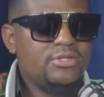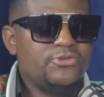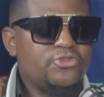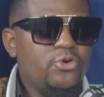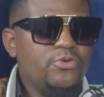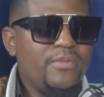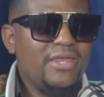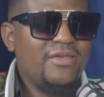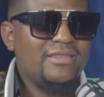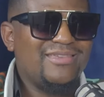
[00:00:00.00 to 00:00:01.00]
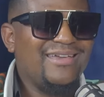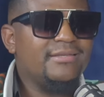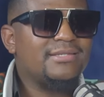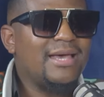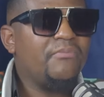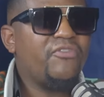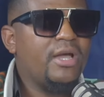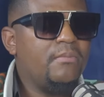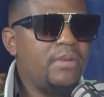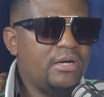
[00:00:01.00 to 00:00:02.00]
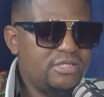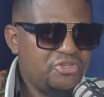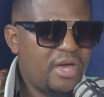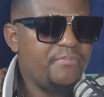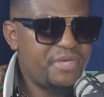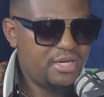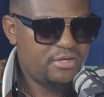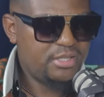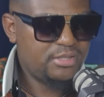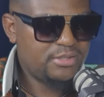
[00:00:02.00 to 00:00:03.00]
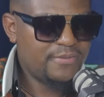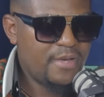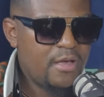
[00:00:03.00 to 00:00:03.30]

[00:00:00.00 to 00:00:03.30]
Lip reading: showed me that there is something about appearance.